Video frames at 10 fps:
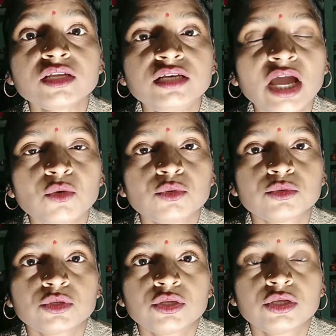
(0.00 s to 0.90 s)
Now,
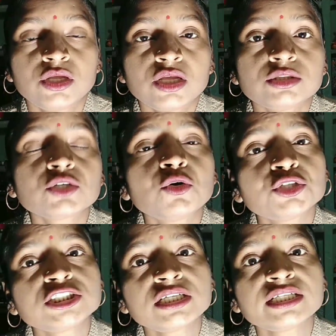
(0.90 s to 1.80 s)
the
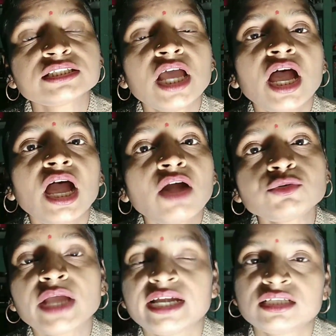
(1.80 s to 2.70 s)
question is how
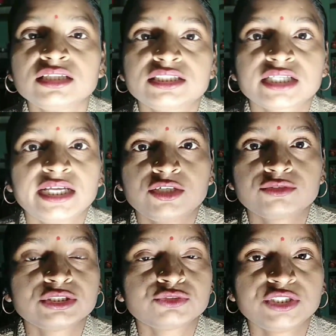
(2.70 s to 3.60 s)
to handle this kind of
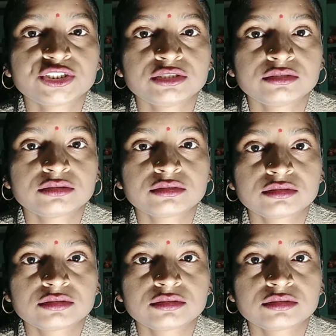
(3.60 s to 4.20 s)
situation.